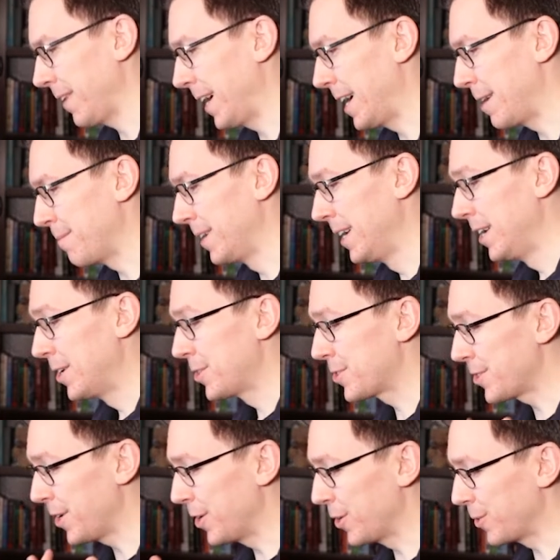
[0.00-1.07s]
Um,
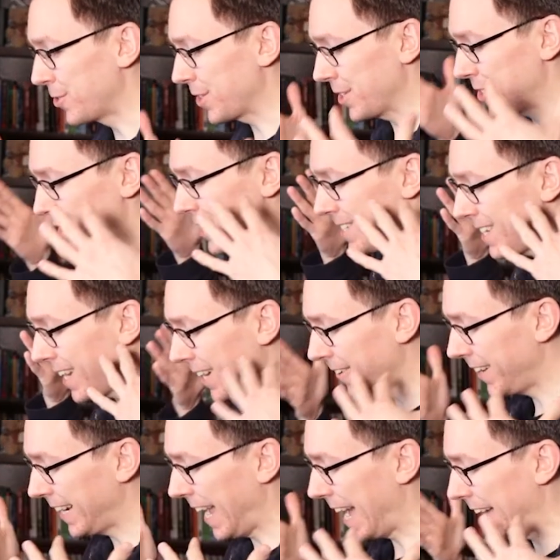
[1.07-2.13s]
so just
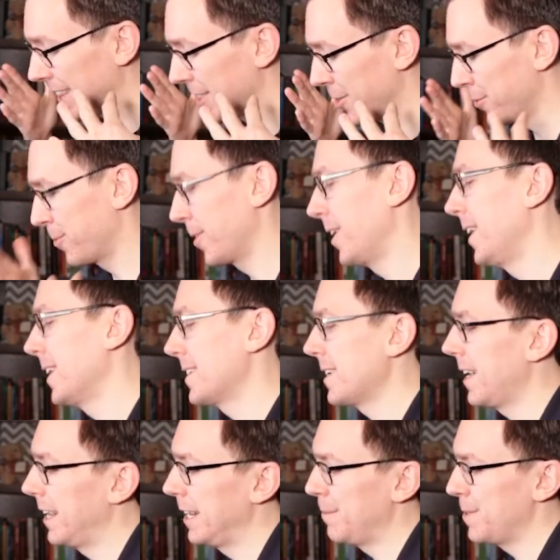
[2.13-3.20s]
staring at the raw
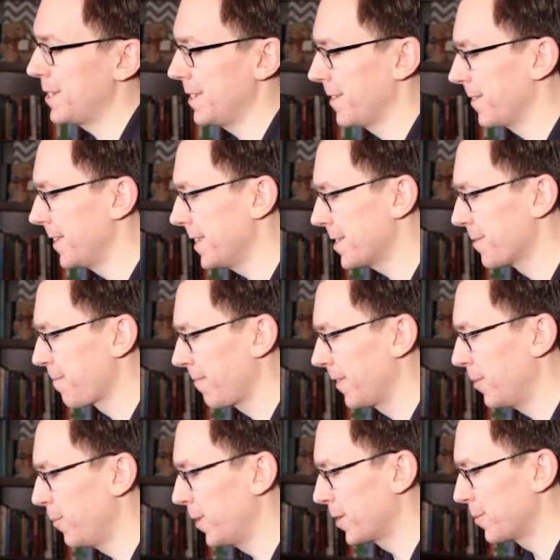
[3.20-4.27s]
time series,
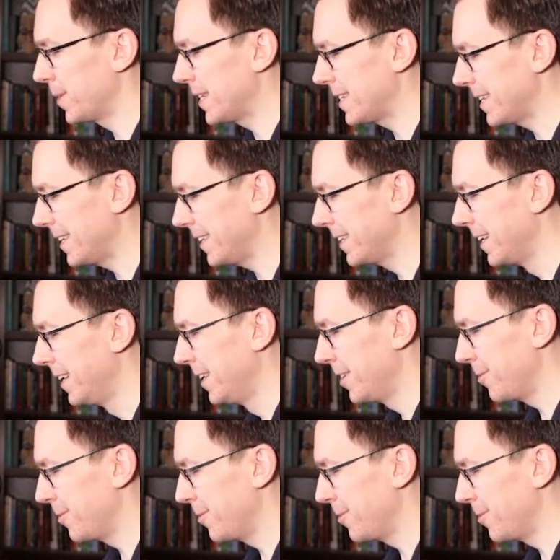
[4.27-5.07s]
what do we see?